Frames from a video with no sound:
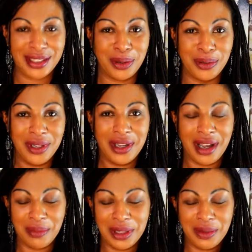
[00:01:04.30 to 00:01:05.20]
So
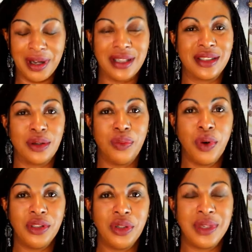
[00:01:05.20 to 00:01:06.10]
I'm going to ask,
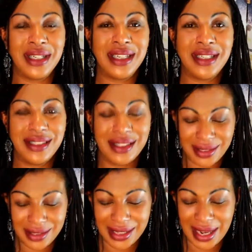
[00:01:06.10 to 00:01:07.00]
what do we need
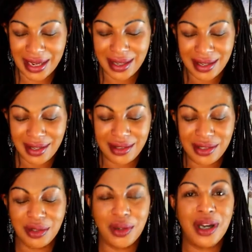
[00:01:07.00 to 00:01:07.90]
today
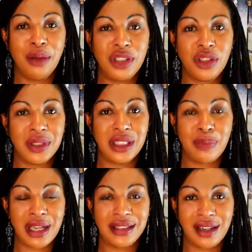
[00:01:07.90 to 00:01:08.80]
to help us to
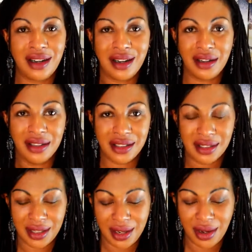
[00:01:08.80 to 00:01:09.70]
expand our hearts?
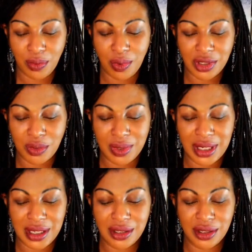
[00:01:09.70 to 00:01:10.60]
What do we
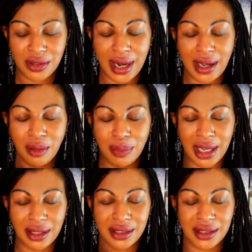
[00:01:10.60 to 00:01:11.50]
need to help
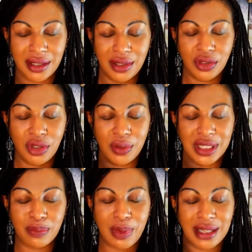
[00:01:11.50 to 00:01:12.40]
us to
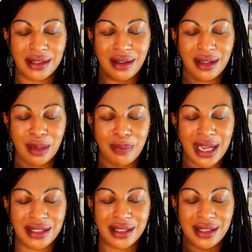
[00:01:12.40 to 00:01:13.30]
expand our
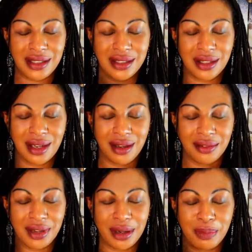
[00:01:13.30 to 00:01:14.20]
capacity to
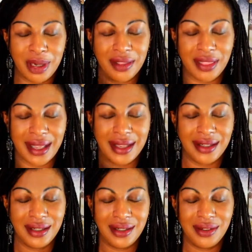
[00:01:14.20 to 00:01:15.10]
love? How about that?
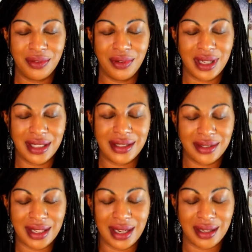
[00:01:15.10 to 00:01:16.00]
Right,
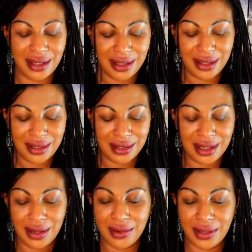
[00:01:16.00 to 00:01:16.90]
okay. So,
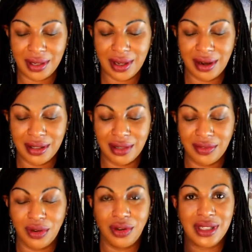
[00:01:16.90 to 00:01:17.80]
and the card I've
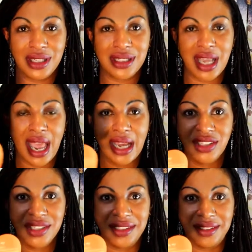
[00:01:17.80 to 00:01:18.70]
got is
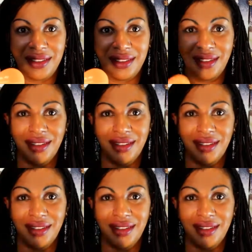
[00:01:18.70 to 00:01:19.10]
action.